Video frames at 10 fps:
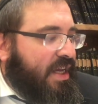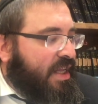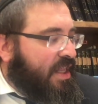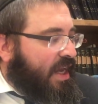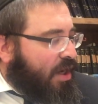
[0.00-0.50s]

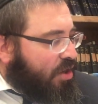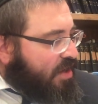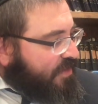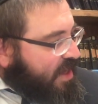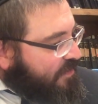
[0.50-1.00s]
in the
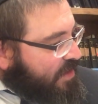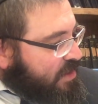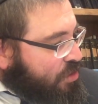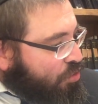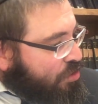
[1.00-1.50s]
area of Chevel
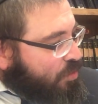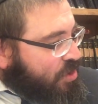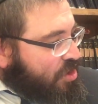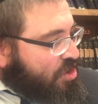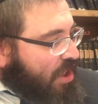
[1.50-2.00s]
Sus,
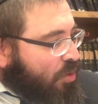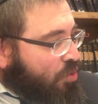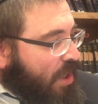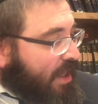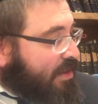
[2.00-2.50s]
which is
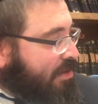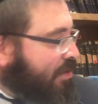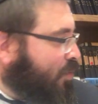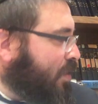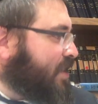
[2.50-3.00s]

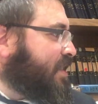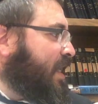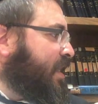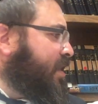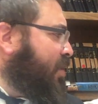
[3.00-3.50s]
Tarudant. Where is
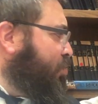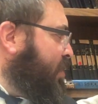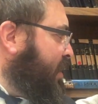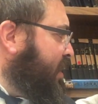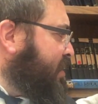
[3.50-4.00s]
exactly
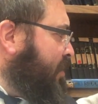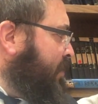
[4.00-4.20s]
Tarudant? Next to